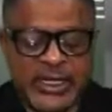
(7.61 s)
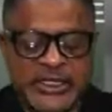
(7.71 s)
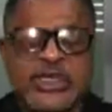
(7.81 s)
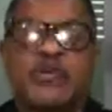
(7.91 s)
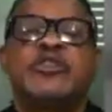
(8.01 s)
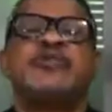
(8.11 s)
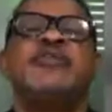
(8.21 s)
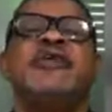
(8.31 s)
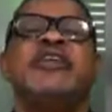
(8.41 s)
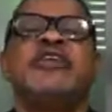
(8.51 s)
The
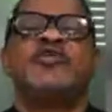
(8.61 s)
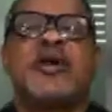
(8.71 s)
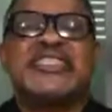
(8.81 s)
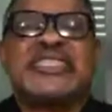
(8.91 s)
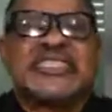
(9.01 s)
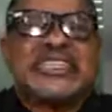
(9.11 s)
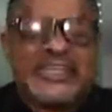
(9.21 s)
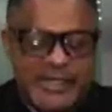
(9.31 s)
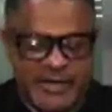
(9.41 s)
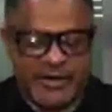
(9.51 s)
unspiritual
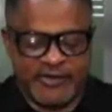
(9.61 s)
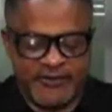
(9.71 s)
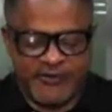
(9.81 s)
self,